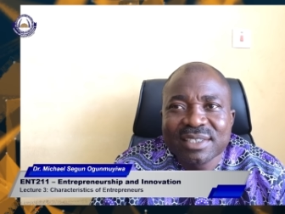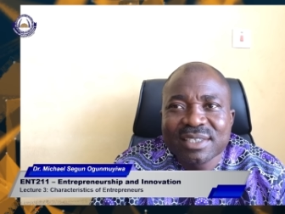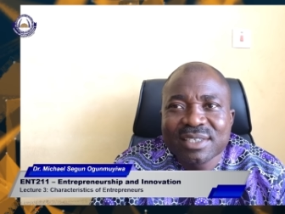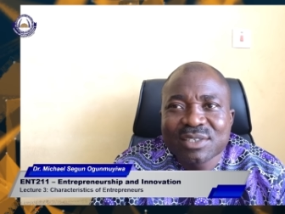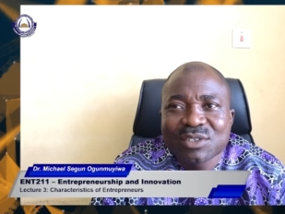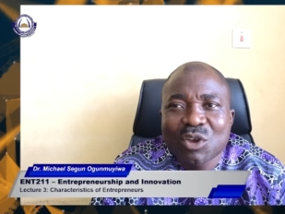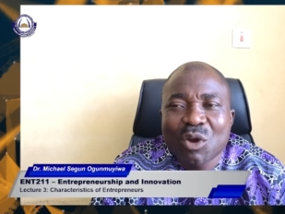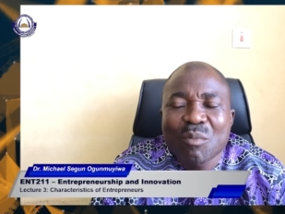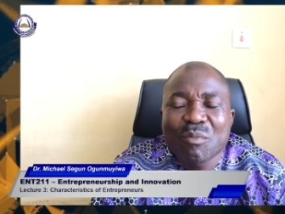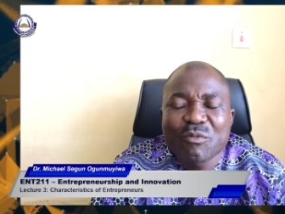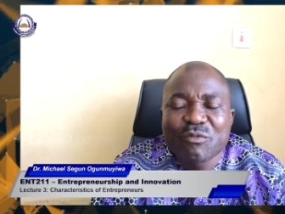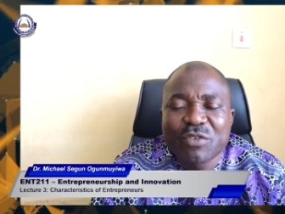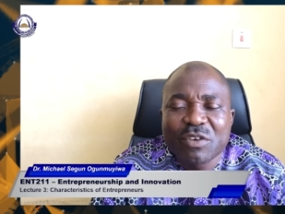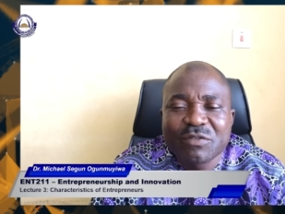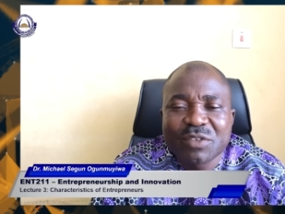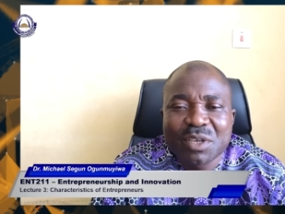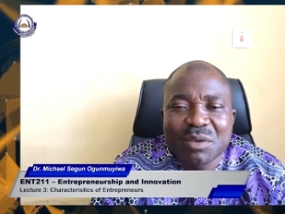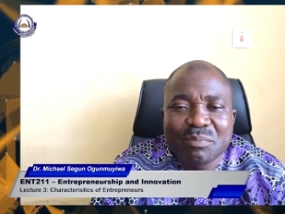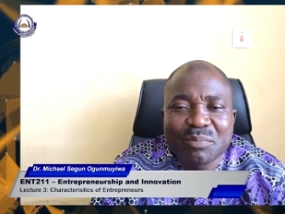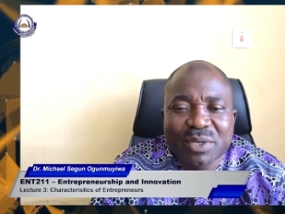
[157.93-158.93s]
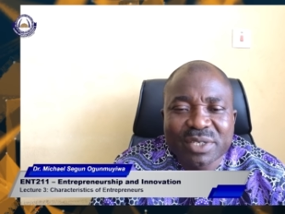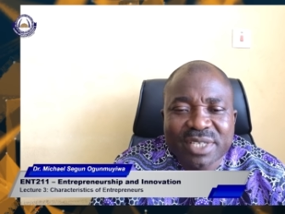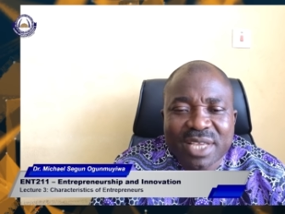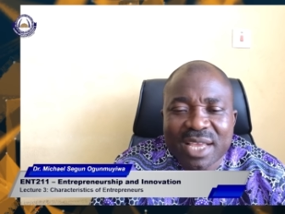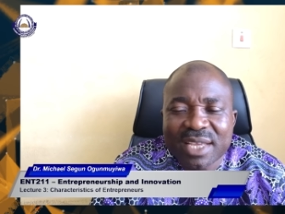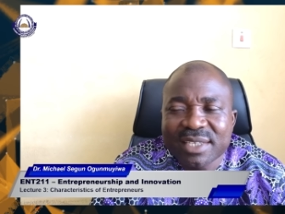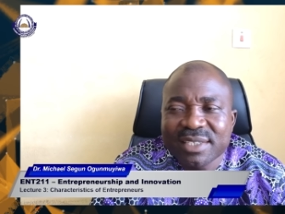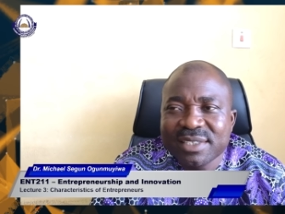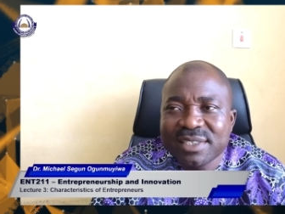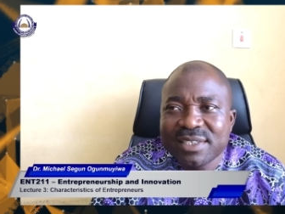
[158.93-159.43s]
some
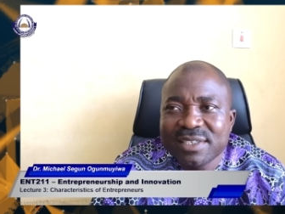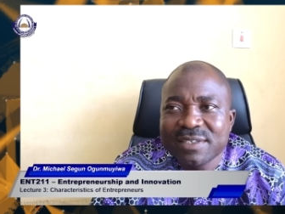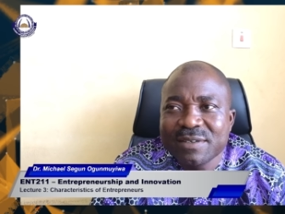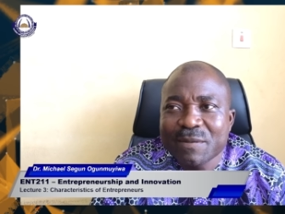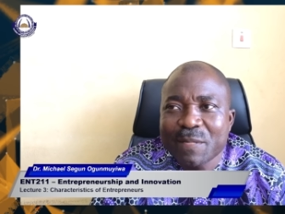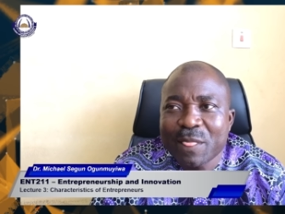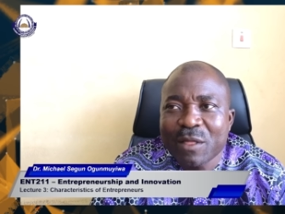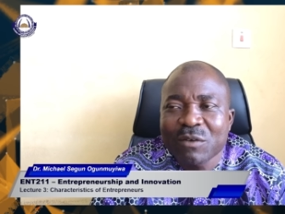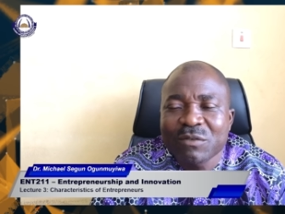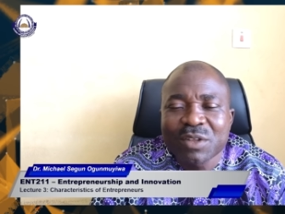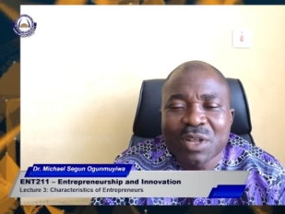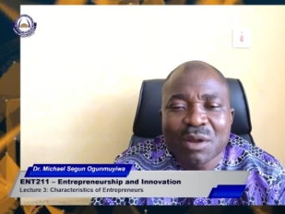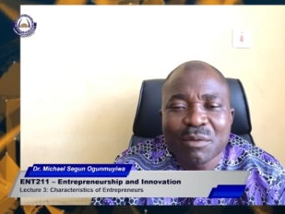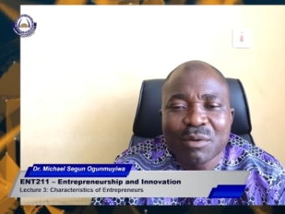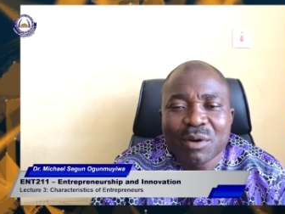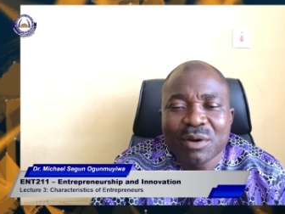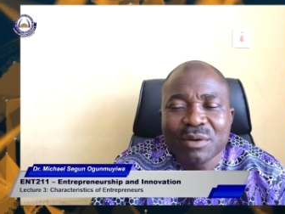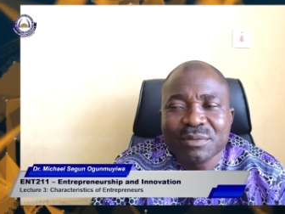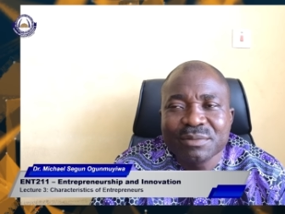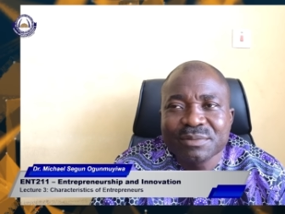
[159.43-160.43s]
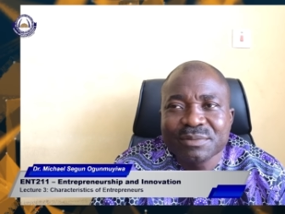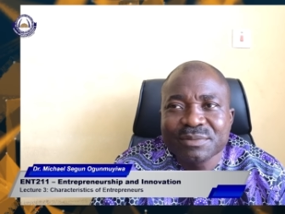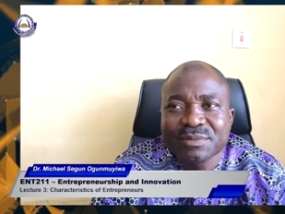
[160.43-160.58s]
15% of labor,